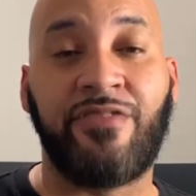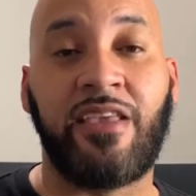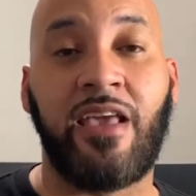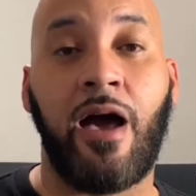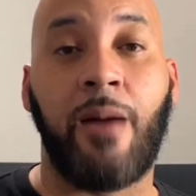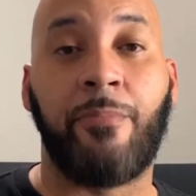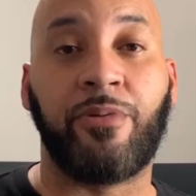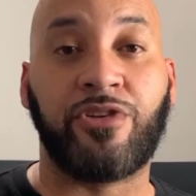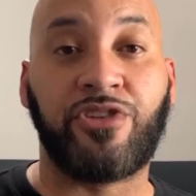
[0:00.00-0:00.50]
the
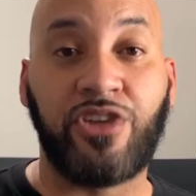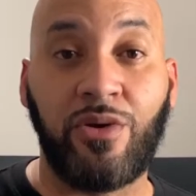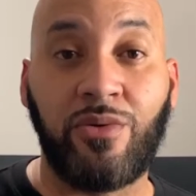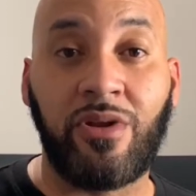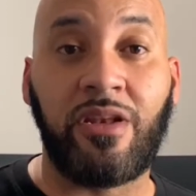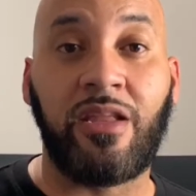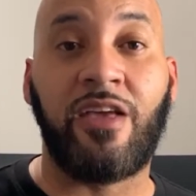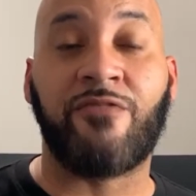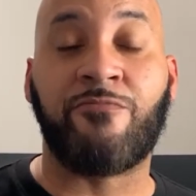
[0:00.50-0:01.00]

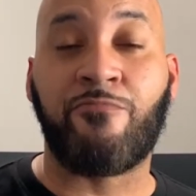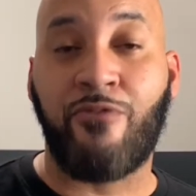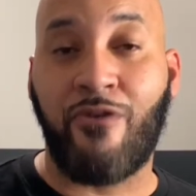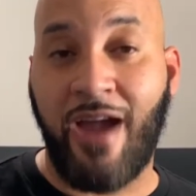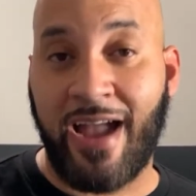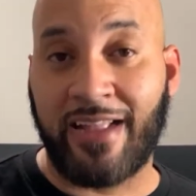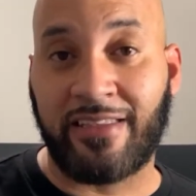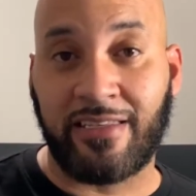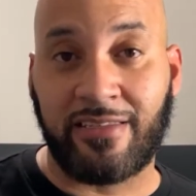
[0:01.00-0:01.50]
opportunity of
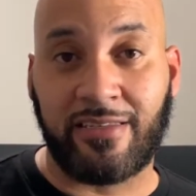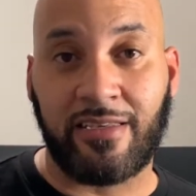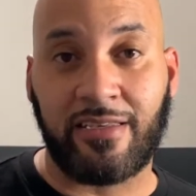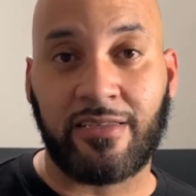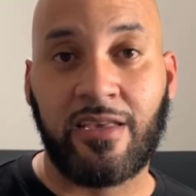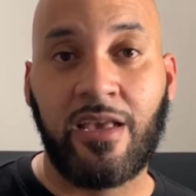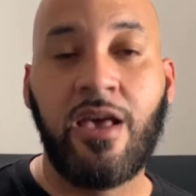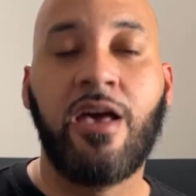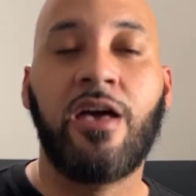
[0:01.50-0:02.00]

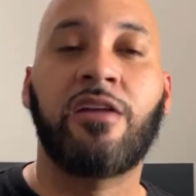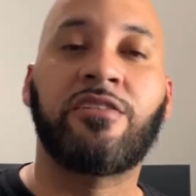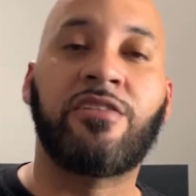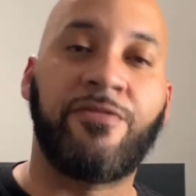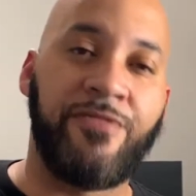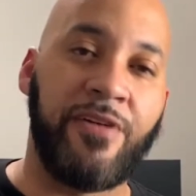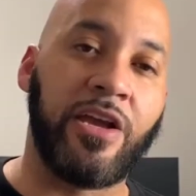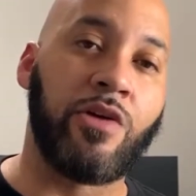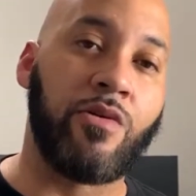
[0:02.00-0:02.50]
practices to
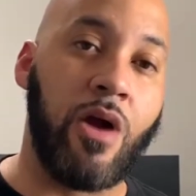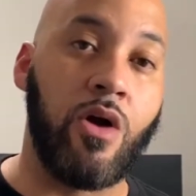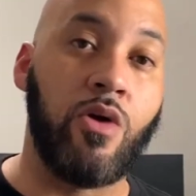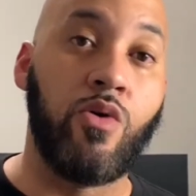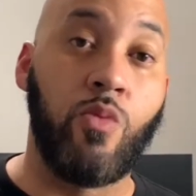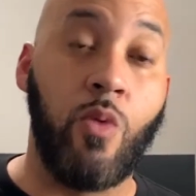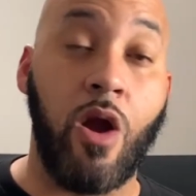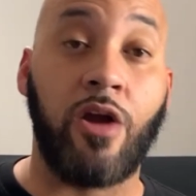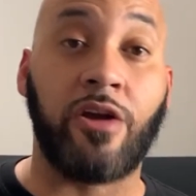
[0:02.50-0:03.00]
figure out
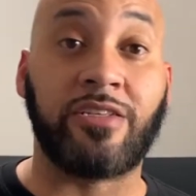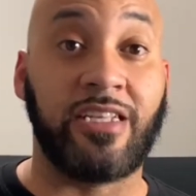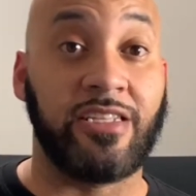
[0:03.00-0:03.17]
who works.